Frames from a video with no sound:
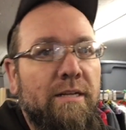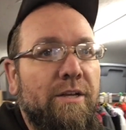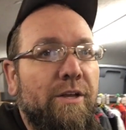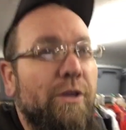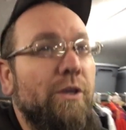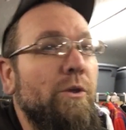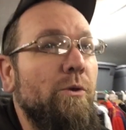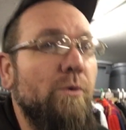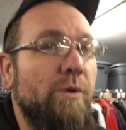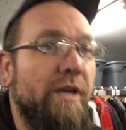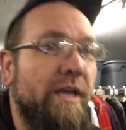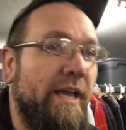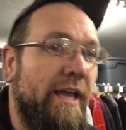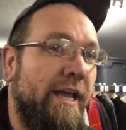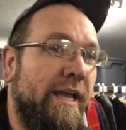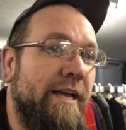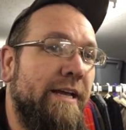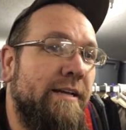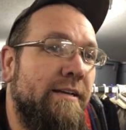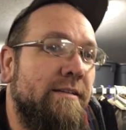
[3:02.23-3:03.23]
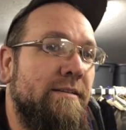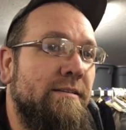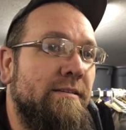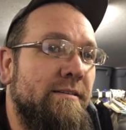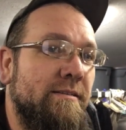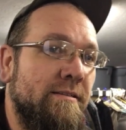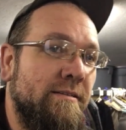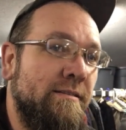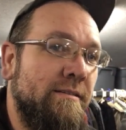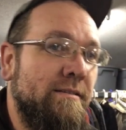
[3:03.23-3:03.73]
you can
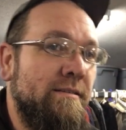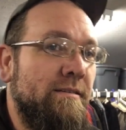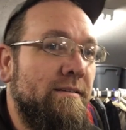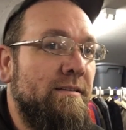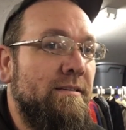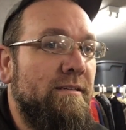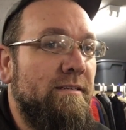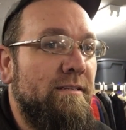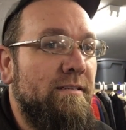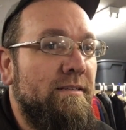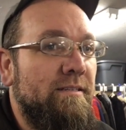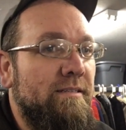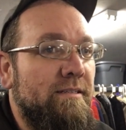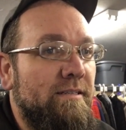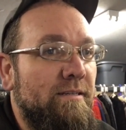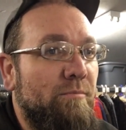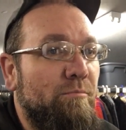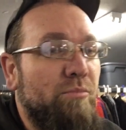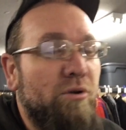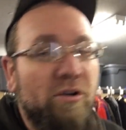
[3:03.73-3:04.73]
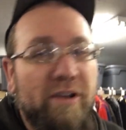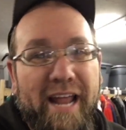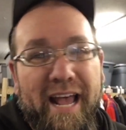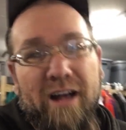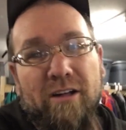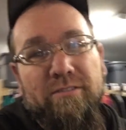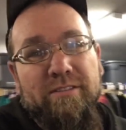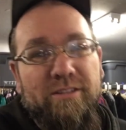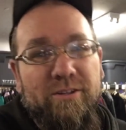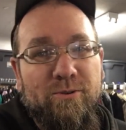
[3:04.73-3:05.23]
put
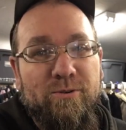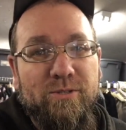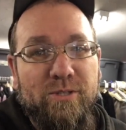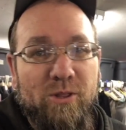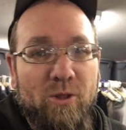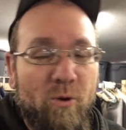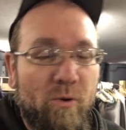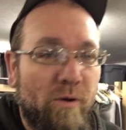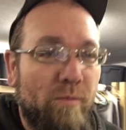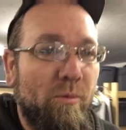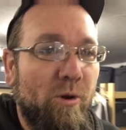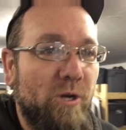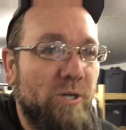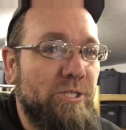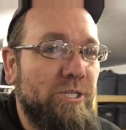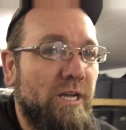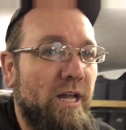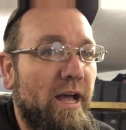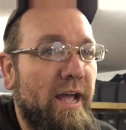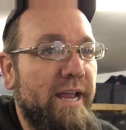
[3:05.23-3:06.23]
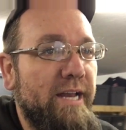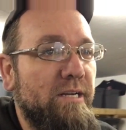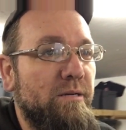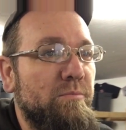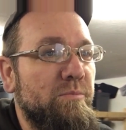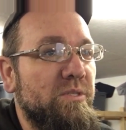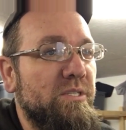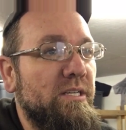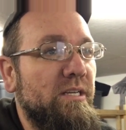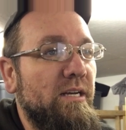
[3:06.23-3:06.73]
out those lower margin
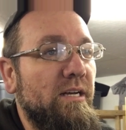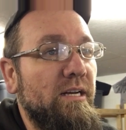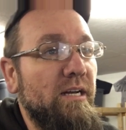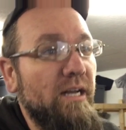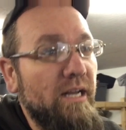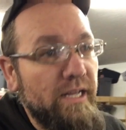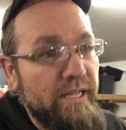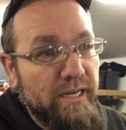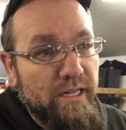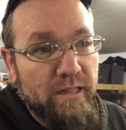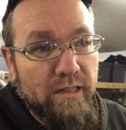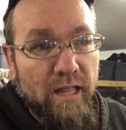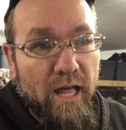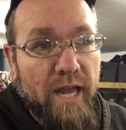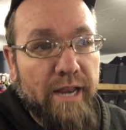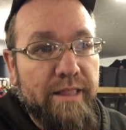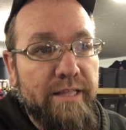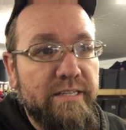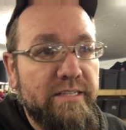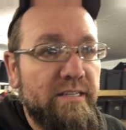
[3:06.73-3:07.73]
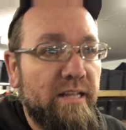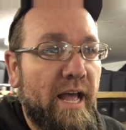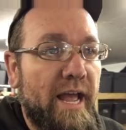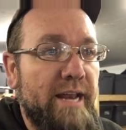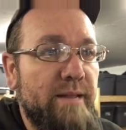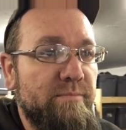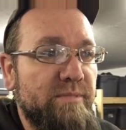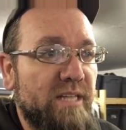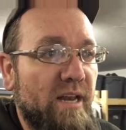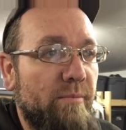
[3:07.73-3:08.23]
items. Uh, and a lot of the
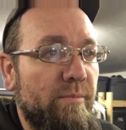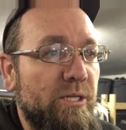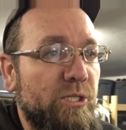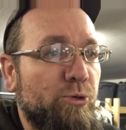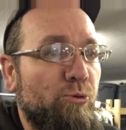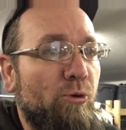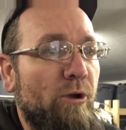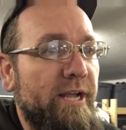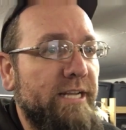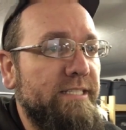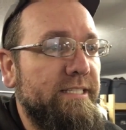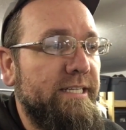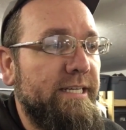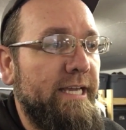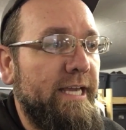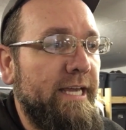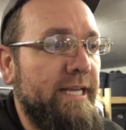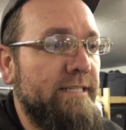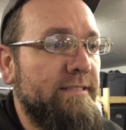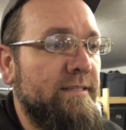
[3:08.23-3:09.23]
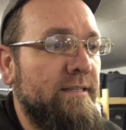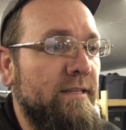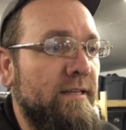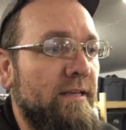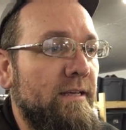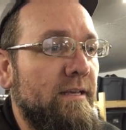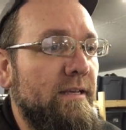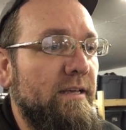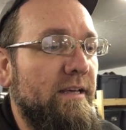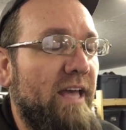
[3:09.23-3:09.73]
items that I've been trying to get
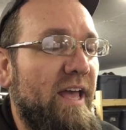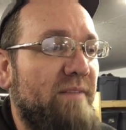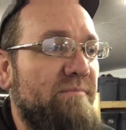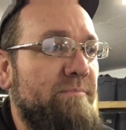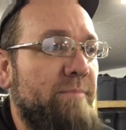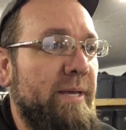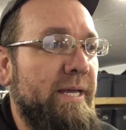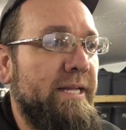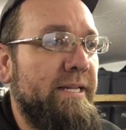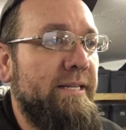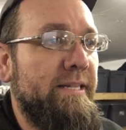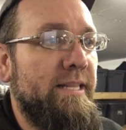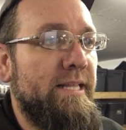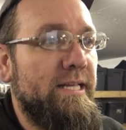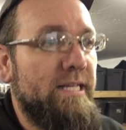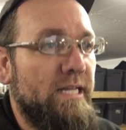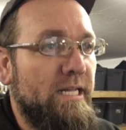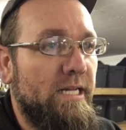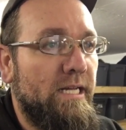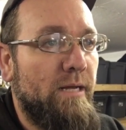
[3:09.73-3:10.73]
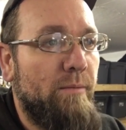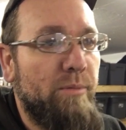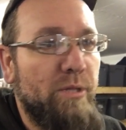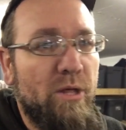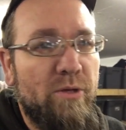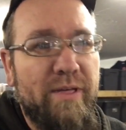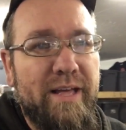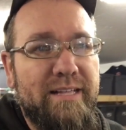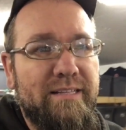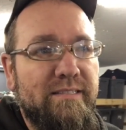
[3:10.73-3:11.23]
have been uh,
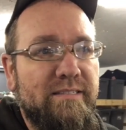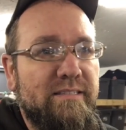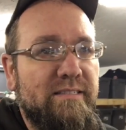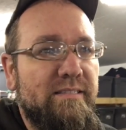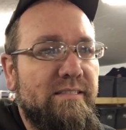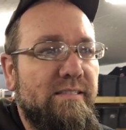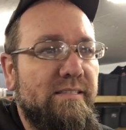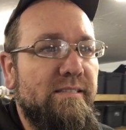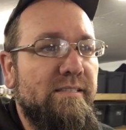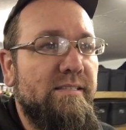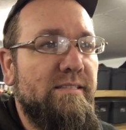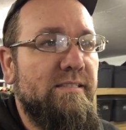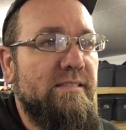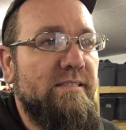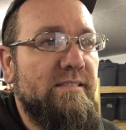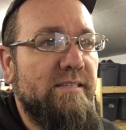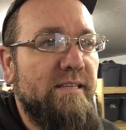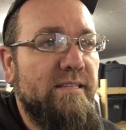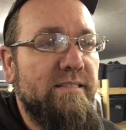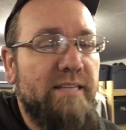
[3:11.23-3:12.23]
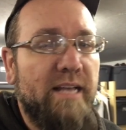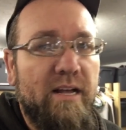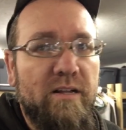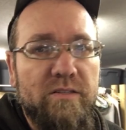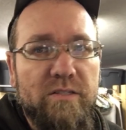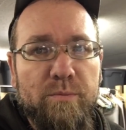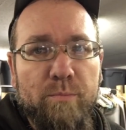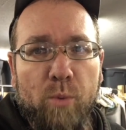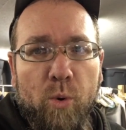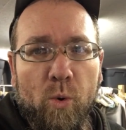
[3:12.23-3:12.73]
below that six
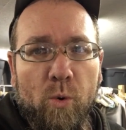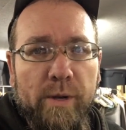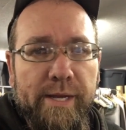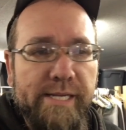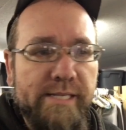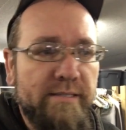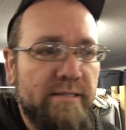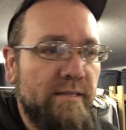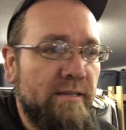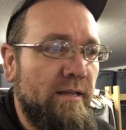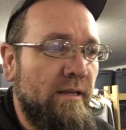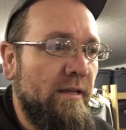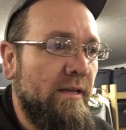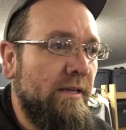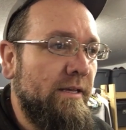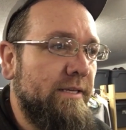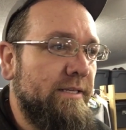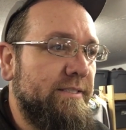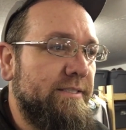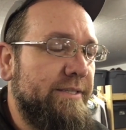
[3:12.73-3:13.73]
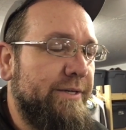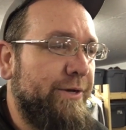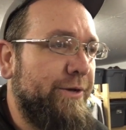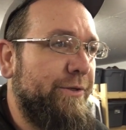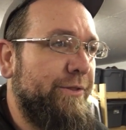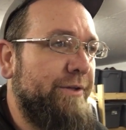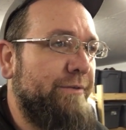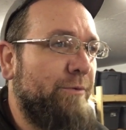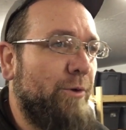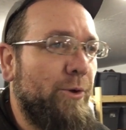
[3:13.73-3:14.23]
ounce point. So
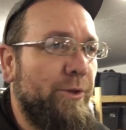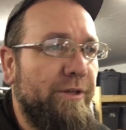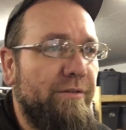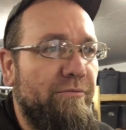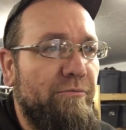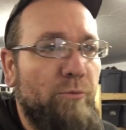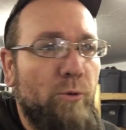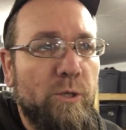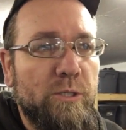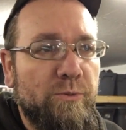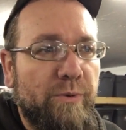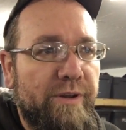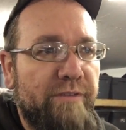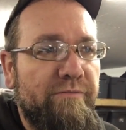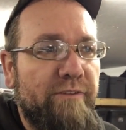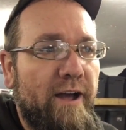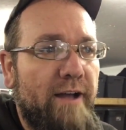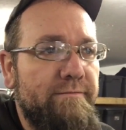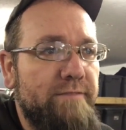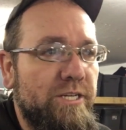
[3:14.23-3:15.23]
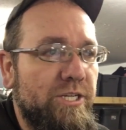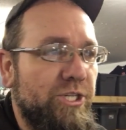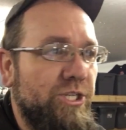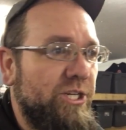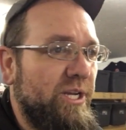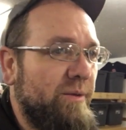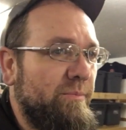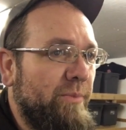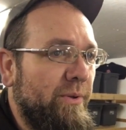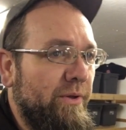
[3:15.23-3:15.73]
they are only 425 to
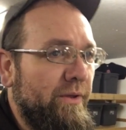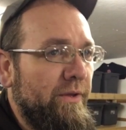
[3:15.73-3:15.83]
ship.